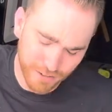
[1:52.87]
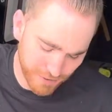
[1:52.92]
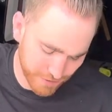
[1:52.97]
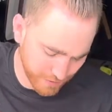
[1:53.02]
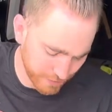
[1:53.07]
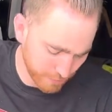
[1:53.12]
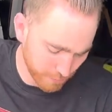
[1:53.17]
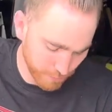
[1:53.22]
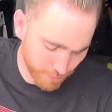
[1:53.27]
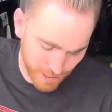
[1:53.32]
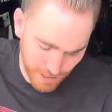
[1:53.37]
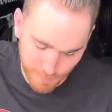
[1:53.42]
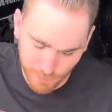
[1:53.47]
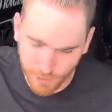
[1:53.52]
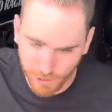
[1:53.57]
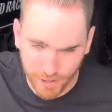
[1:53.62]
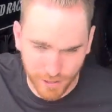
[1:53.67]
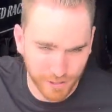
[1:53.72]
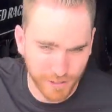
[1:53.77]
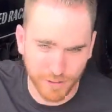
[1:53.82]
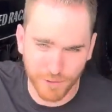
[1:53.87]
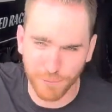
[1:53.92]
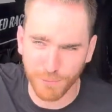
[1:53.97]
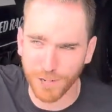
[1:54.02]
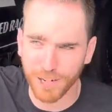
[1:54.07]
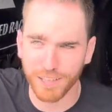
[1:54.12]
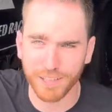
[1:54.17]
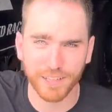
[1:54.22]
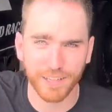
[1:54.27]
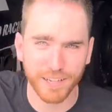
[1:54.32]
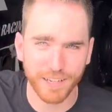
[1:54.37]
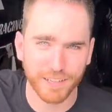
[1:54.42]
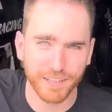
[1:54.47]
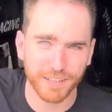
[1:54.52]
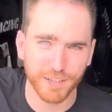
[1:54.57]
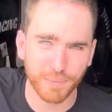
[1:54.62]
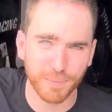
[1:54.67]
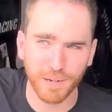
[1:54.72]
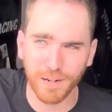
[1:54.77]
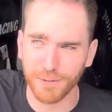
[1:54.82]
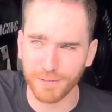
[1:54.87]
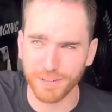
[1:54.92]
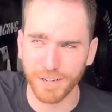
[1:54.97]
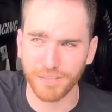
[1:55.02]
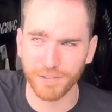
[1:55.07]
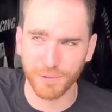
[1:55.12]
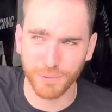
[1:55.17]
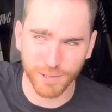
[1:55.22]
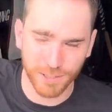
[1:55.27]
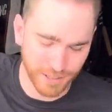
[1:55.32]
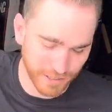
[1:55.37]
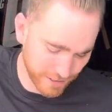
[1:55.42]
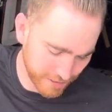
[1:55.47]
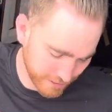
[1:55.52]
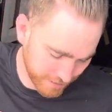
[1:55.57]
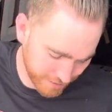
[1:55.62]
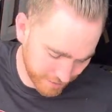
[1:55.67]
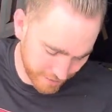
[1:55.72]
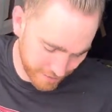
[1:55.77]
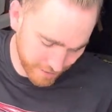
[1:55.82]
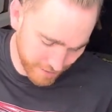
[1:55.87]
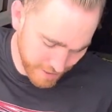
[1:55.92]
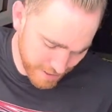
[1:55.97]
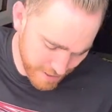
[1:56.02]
seeing way more of this white leg than you probably ever wanted to see,